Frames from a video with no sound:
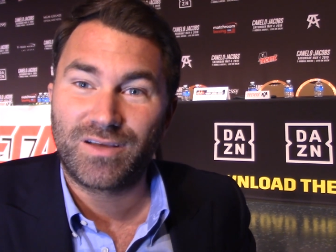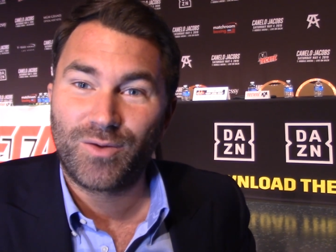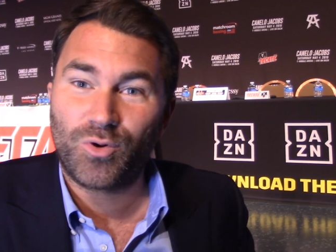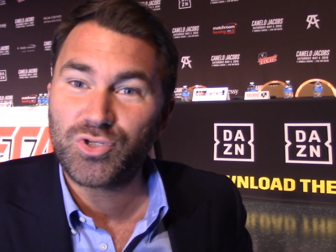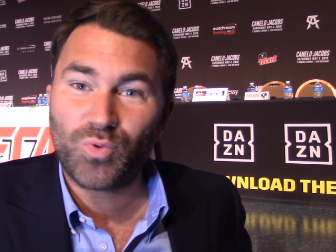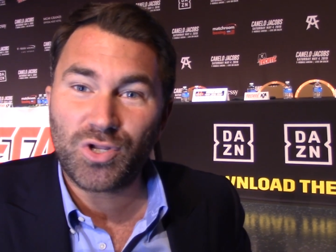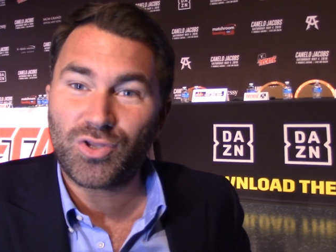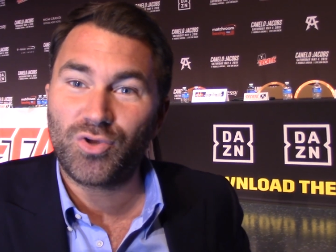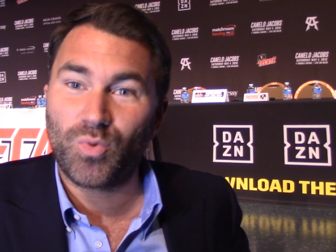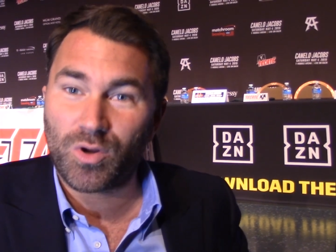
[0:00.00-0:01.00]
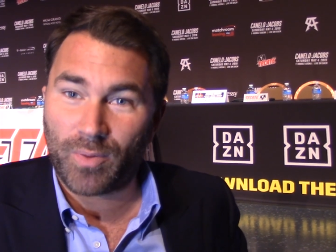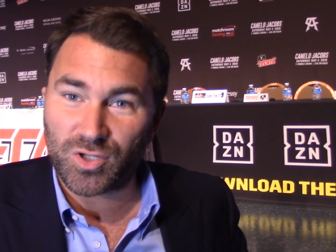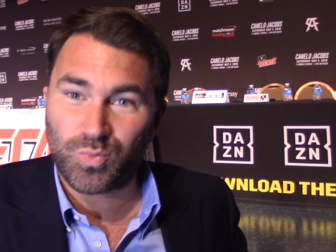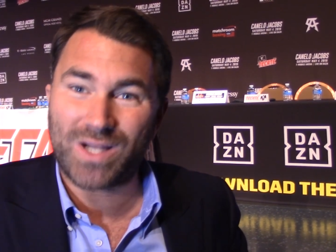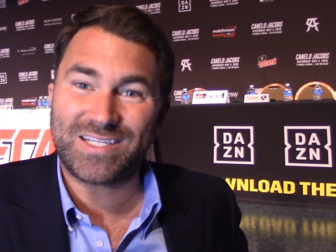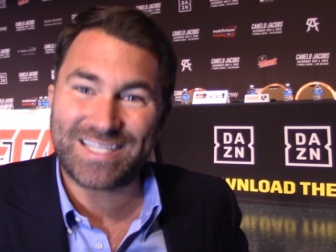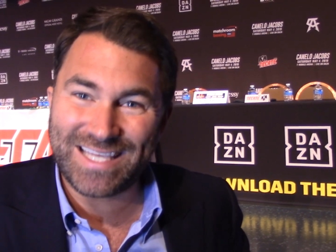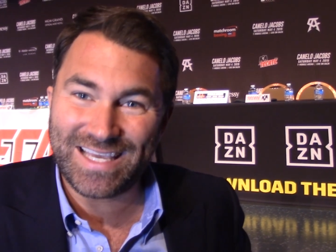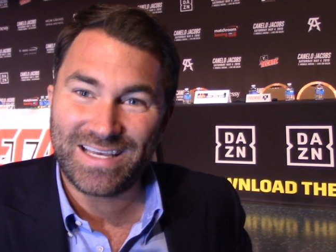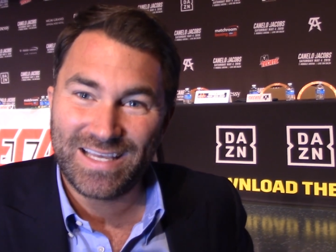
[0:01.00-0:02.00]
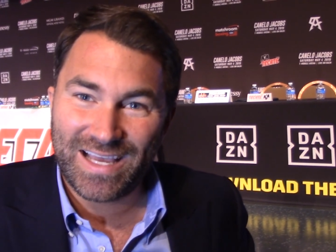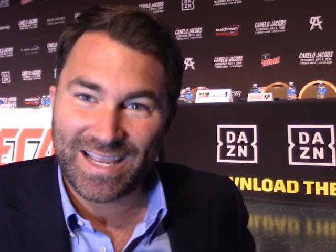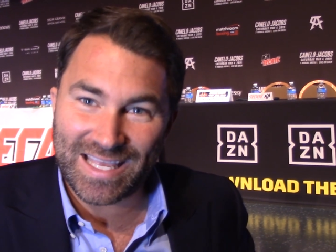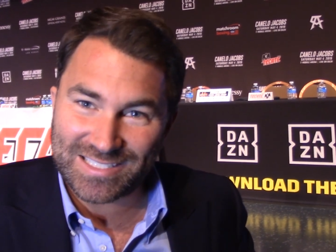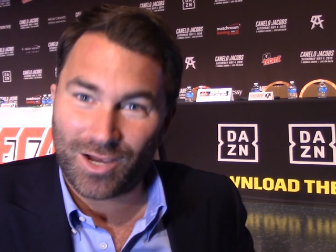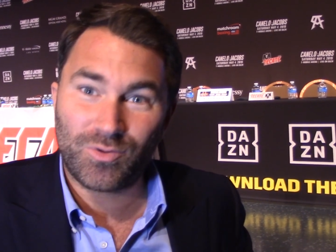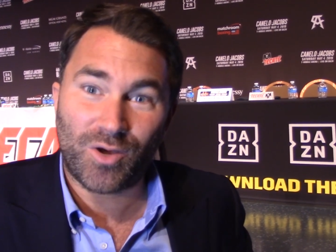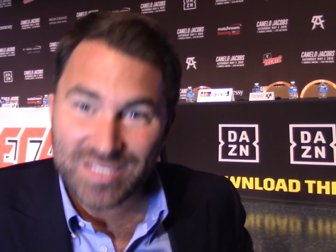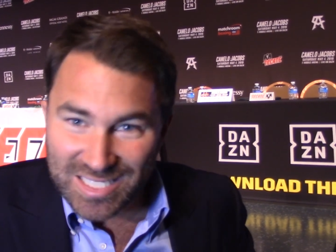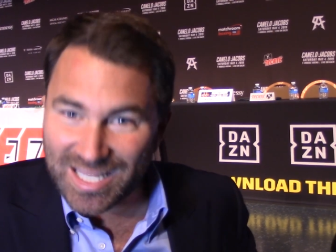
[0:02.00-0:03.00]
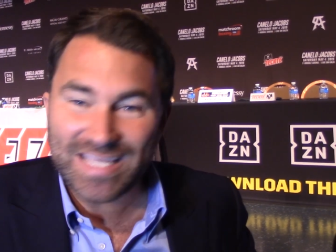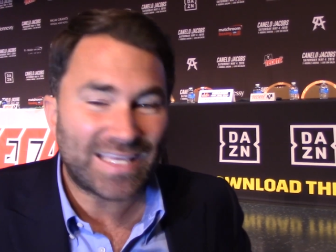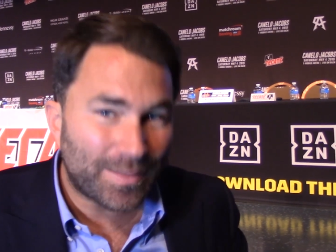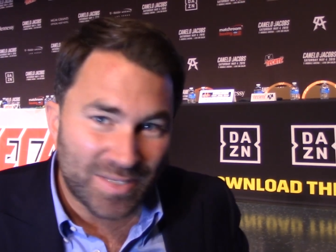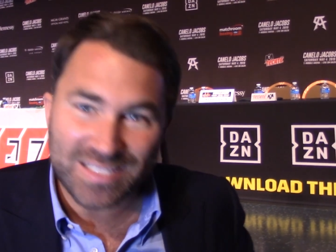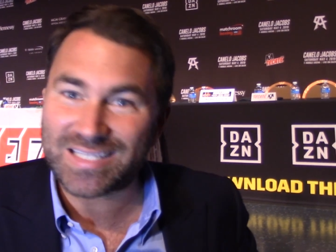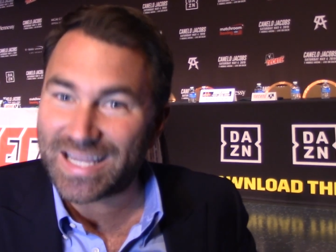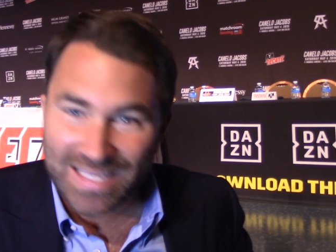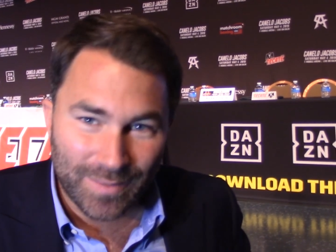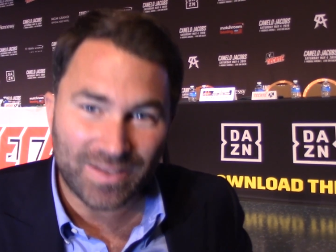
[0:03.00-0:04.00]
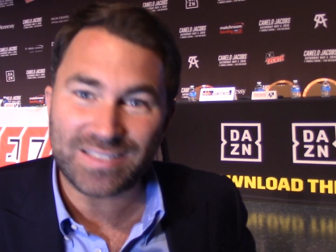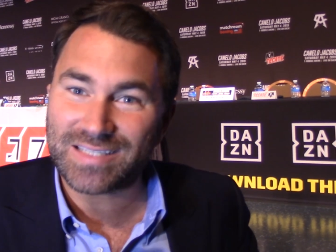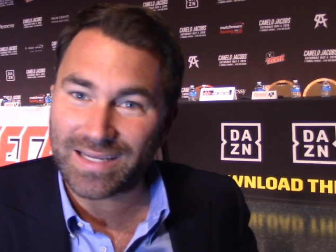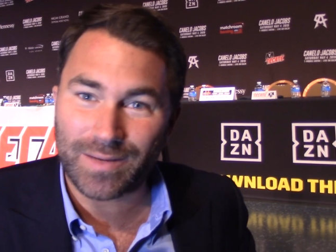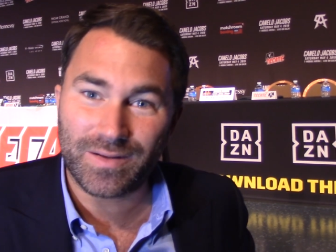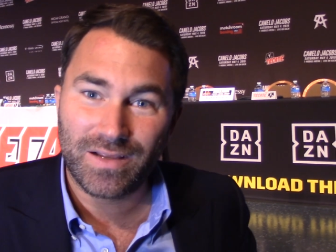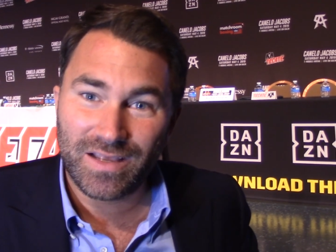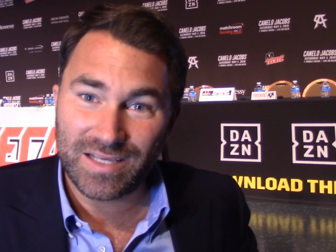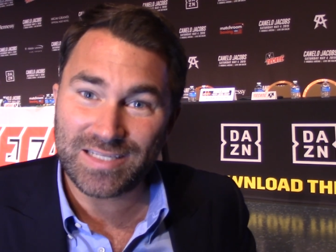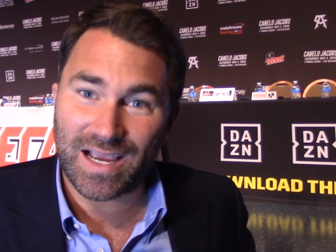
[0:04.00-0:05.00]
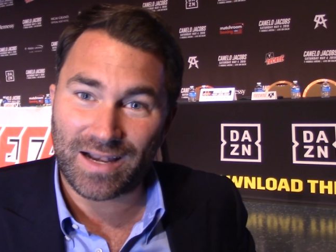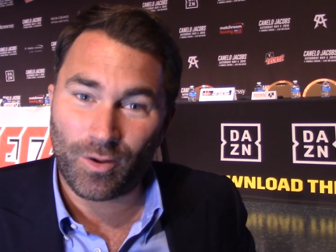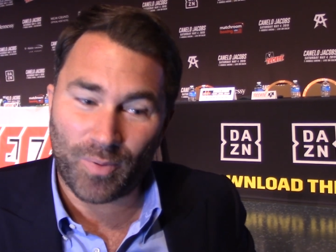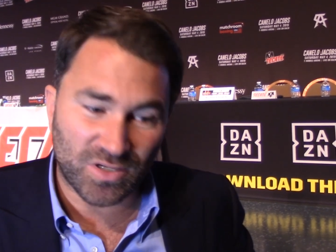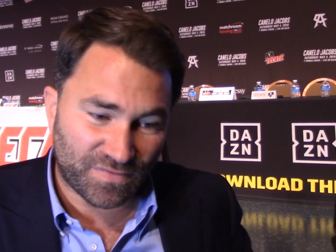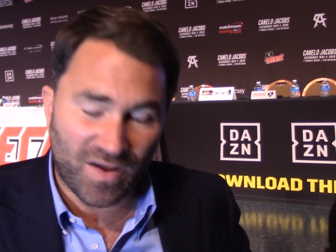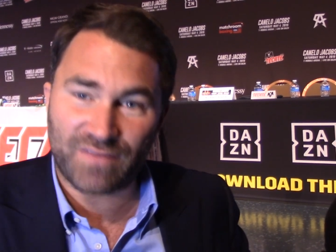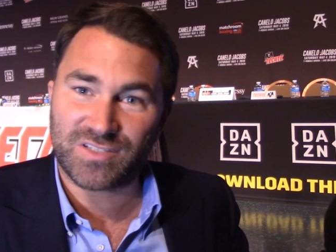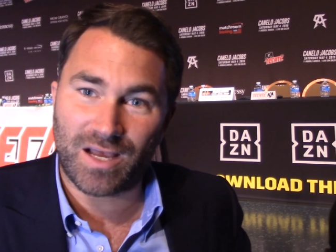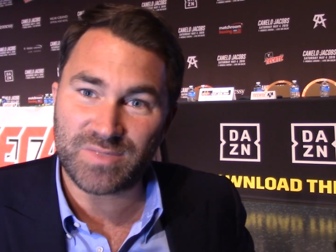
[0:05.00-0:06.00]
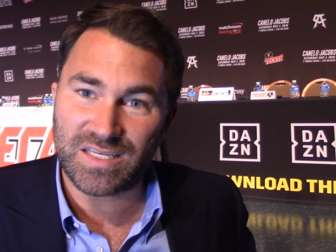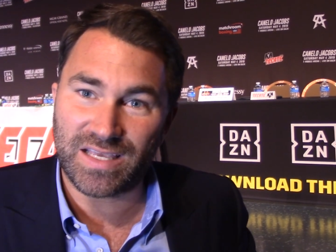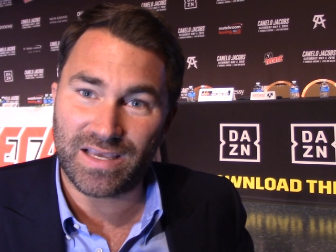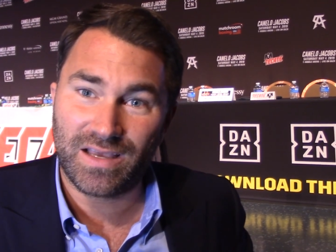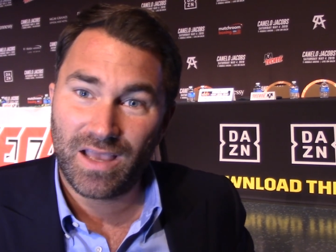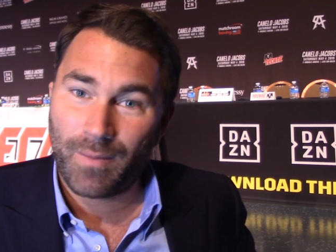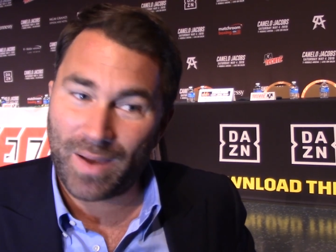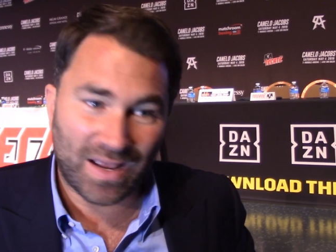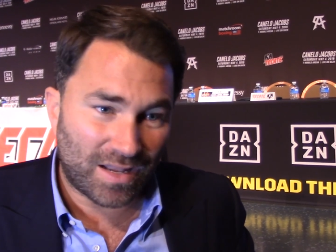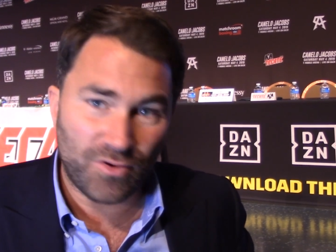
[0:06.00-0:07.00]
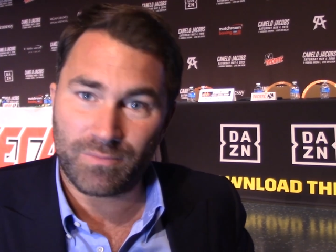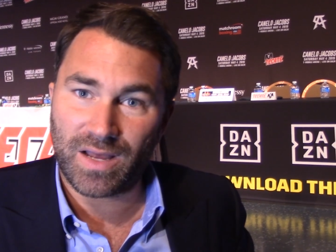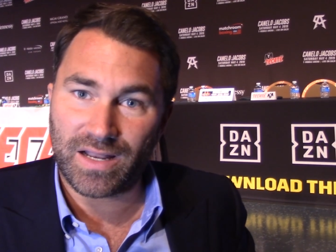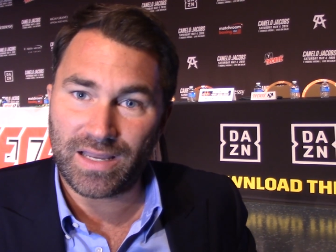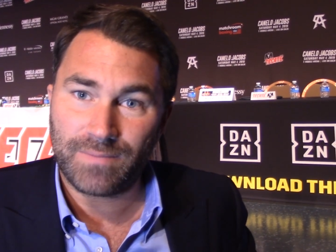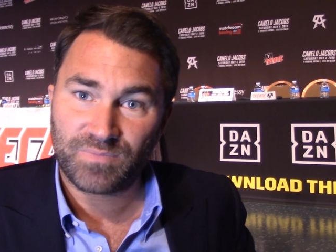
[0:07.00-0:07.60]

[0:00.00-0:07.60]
What do you want to do? You want to box once a year and get told, oh, there's a date coming, that's a date coming? Exactly, or box 5 times a year, make a load of money